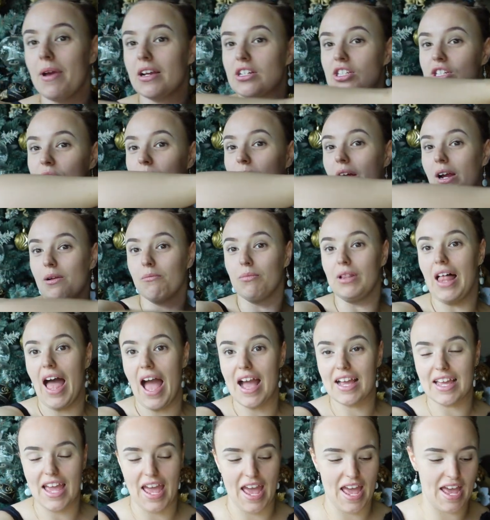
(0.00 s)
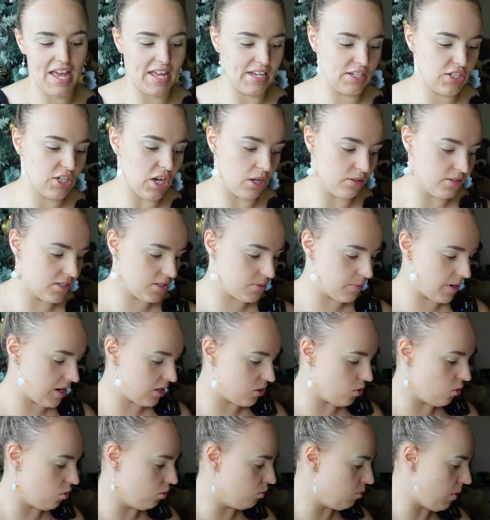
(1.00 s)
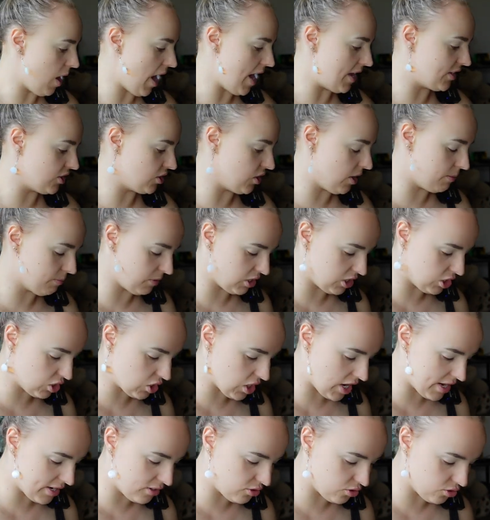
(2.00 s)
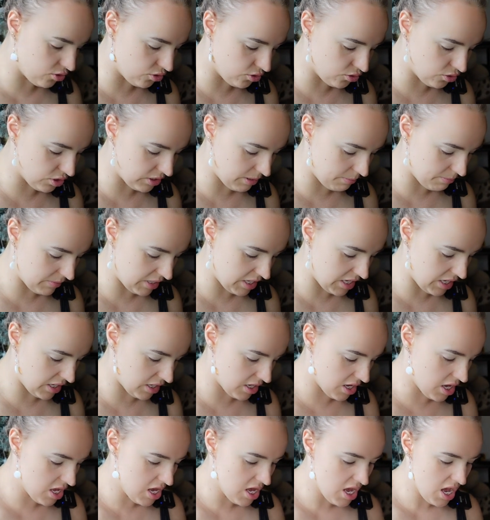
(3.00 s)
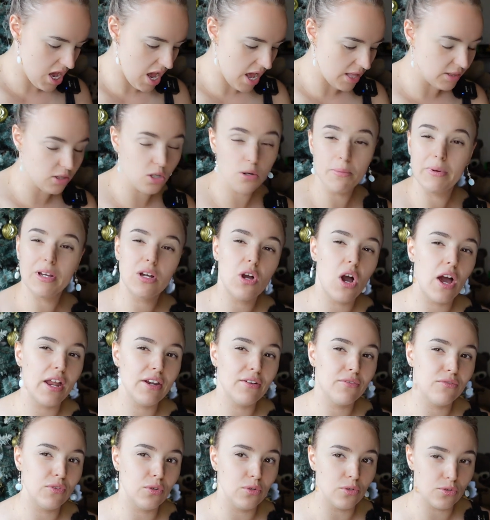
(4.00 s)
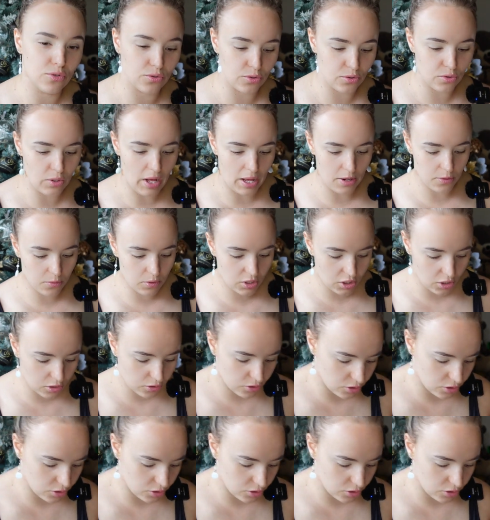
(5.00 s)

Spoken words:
actually wearing black and Charles is wearing all white. So I'm gonna try and do something a little bit kind of neutral. I don't wanna go